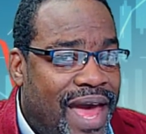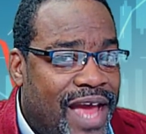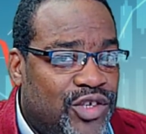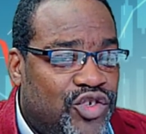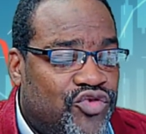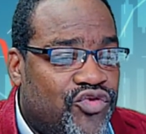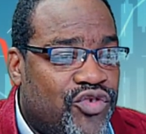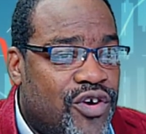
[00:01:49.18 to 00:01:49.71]

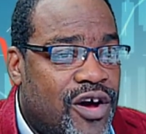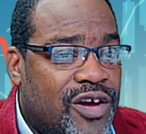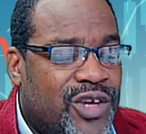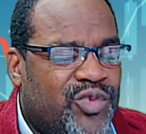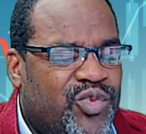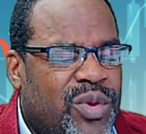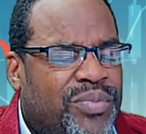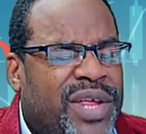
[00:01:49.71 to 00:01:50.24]
straw
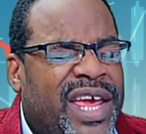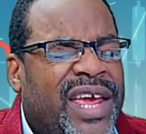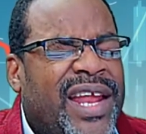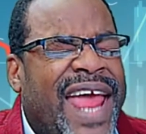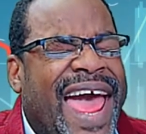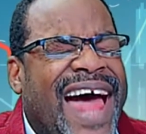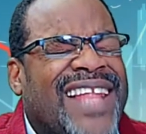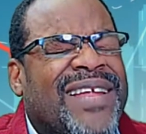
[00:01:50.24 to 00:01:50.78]
because we're playing
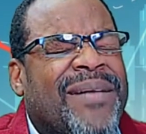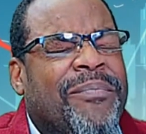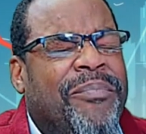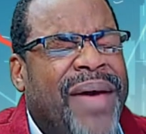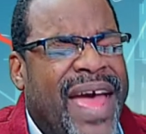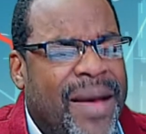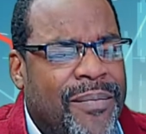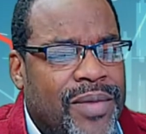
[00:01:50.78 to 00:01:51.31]

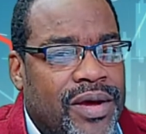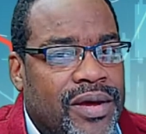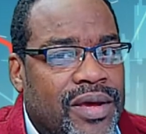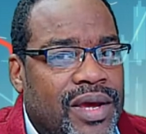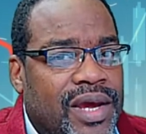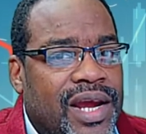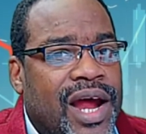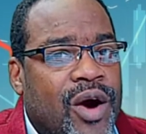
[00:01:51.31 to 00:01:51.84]
Alabama
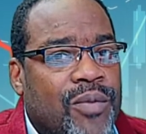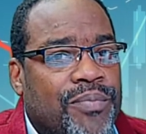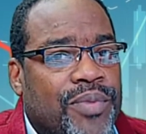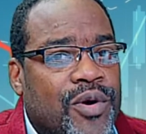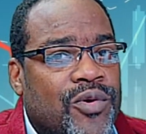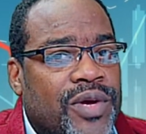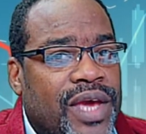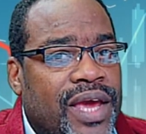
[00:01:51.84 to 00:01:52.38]
in our
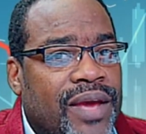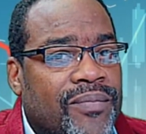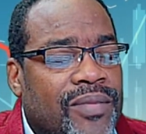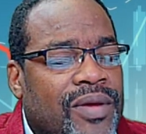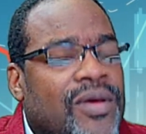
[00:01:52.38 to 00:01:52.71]
bowl game.